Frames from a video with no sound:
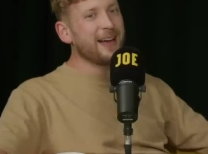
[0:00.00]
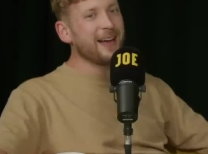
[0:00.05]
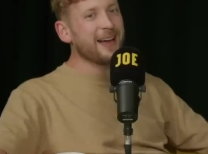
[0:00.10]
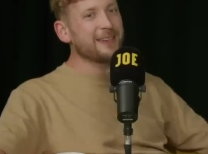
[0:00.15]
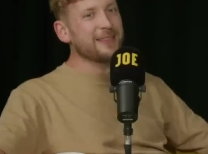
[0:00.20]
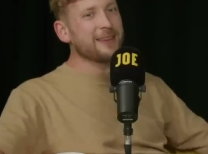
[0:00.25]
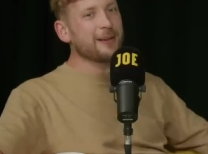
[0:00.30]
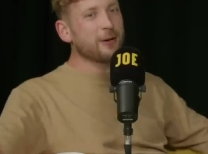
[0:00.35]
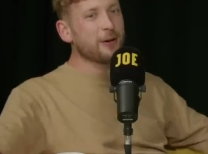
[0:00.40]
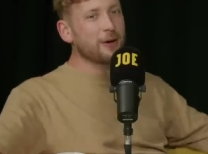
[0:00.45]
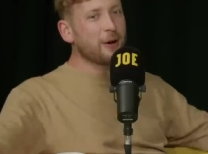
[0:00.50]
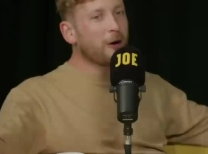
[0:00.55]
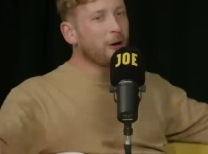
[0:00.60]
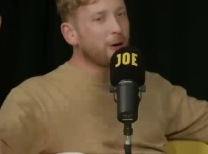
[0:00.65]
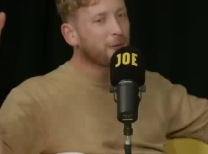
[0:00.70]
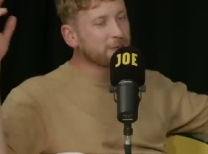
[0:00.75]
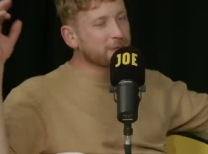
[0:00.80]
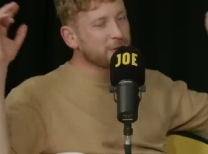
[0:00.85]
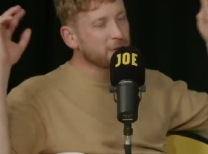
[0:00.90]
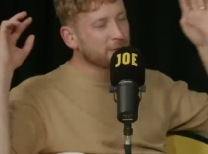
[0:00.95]
And there are
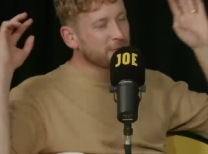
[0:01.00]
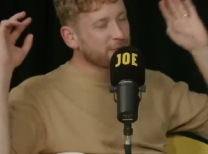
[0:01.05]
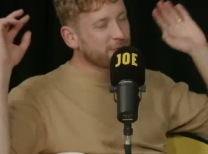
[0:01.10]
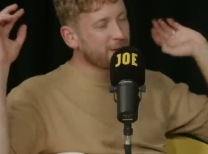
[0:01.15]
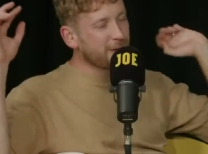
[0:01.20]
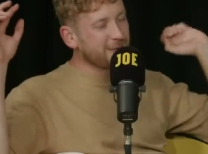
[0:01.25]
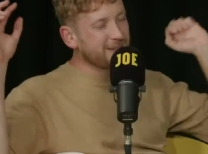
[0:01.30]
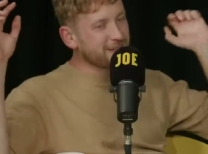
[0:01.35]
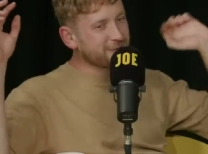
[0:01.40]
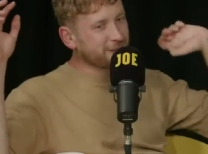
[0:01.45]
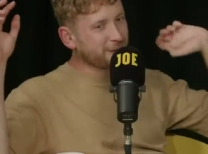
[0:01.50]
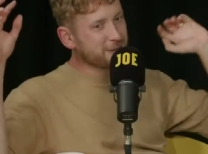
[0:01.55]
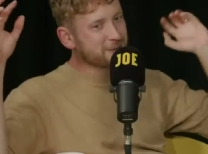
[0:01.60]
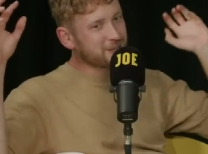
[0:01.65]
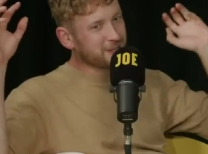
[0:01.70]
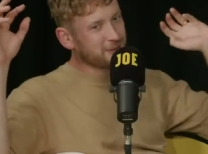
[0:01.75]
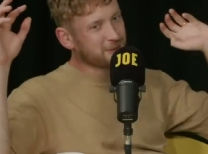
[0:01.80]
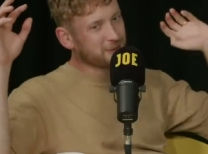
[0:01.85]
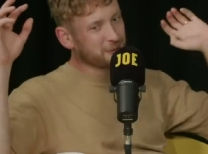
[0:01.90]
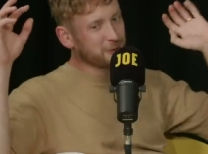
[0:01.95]
off, you can find these
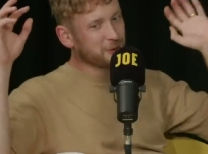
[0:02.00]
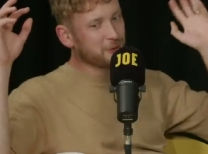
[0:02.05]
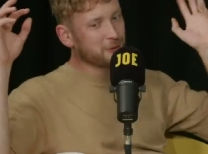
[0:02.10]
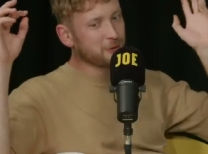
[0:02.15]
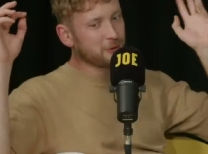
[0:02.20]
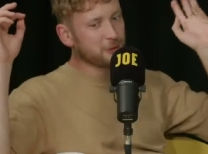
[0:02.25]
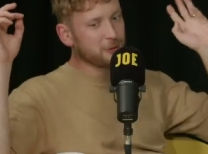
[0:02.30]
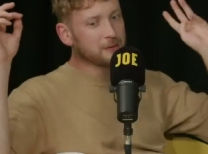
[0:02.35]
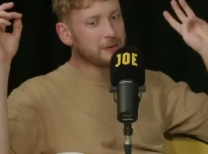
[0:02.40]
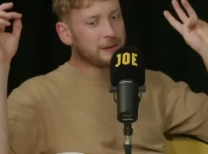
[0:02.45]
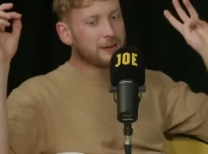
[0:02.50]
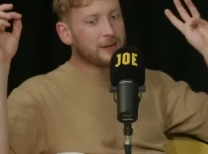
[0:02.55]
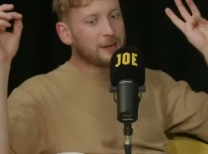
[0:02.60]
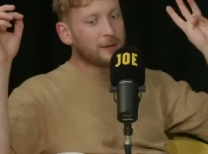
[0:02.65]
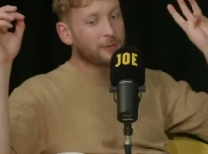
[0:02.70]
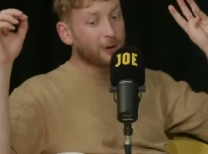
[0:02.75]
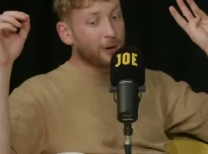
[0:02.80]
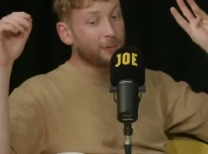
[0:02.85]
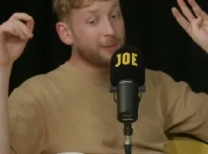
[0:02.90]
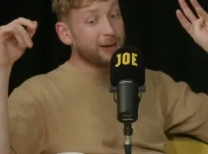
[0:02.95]
photos on Google
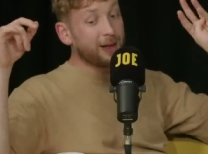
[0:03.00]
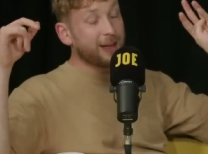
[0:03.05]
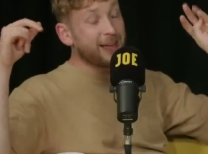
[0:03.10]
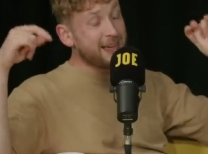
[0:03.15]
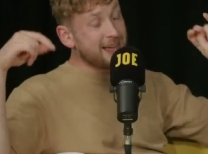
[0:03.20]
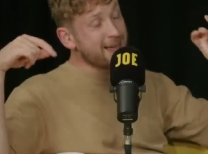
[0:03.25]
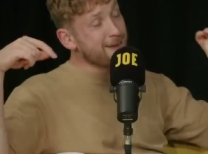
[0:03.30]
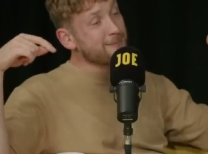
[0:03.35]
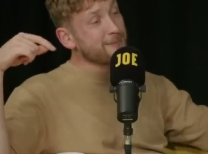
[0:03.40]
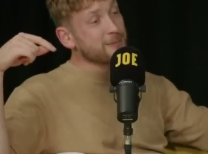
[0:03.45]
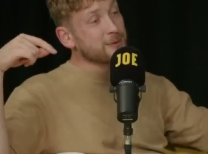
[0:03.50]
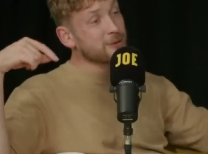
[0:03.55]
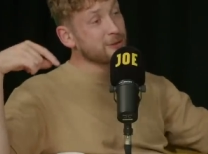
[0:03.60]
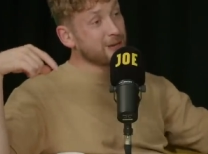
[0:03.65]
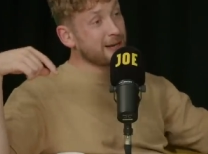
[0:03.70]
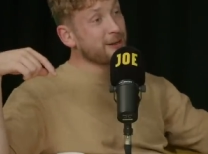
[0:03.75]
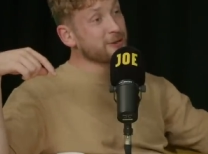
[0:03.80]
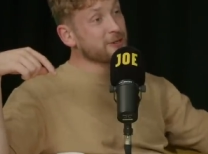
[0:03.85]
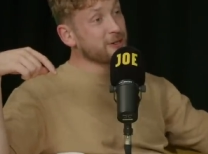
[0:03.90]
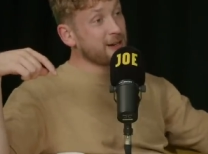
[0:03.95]
where it'll be like him
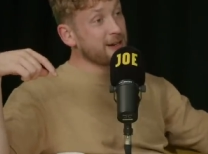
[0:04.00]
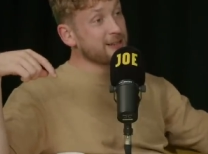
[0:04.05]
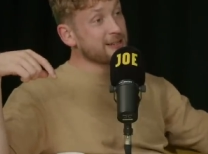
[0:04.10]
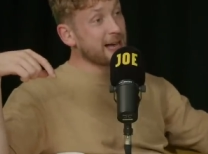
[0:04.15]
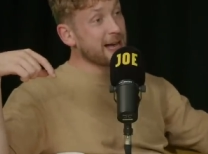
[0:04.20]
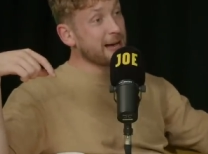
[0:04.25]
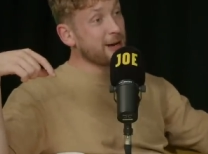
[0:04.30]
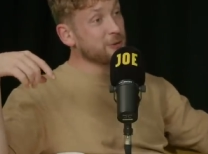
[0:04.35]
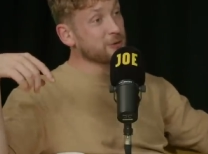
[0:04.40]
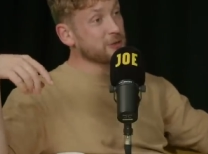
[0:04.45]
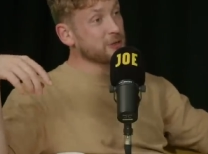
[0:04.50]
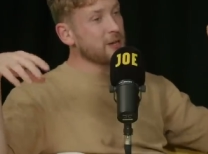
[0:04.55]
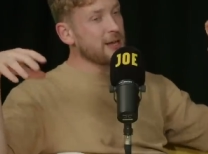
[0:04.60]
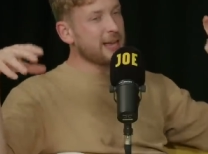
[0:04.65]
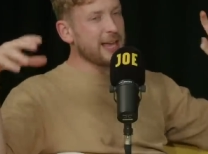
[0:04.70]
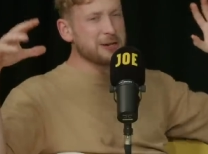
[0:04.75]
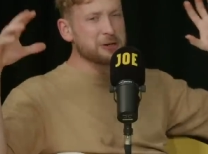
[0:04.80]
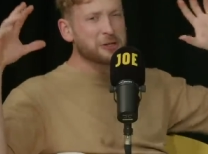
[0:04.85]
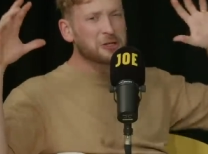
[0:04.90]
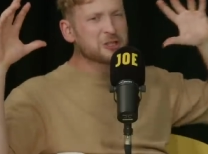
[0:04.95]
stood outside his house
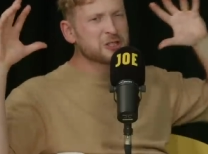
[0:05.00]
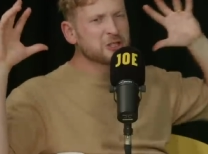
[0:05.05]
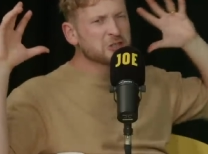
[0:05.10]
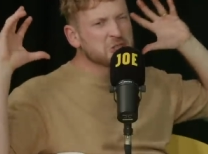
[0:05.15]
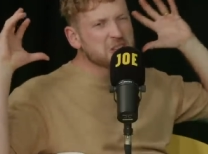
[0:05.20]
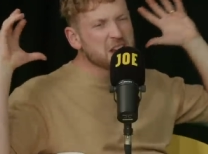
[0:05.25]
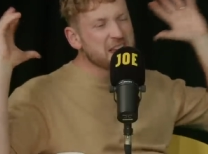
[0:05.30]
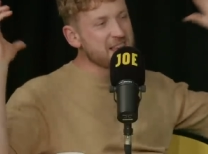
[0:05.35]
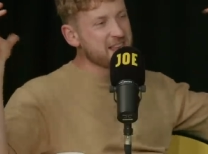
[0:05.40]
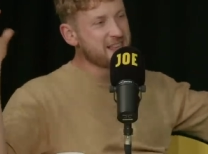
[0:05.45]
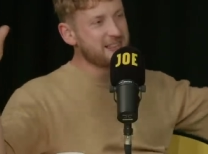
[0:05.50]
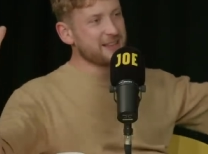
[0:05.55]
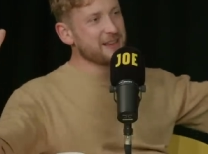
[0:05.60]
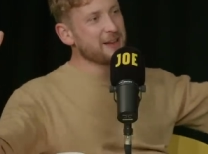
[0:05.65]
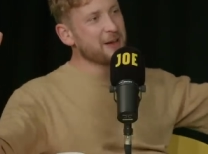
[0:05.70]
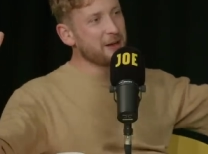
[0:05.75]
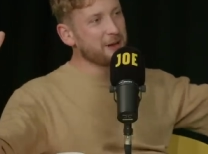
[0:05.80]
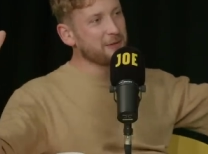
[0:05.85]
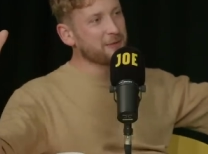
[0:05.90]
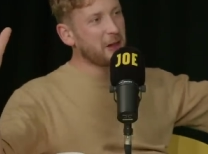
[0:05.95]
in a sea
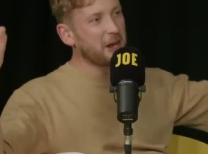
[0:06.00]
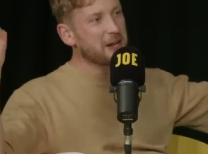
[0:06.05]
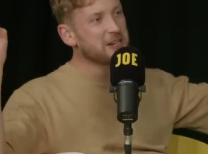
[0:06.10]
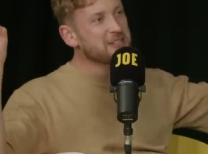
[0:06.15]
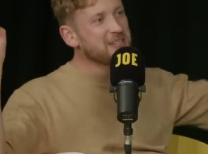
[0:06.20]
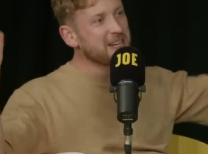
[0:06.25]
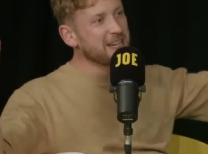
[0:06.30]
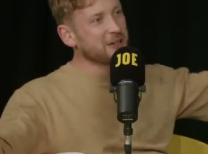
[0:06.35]
of like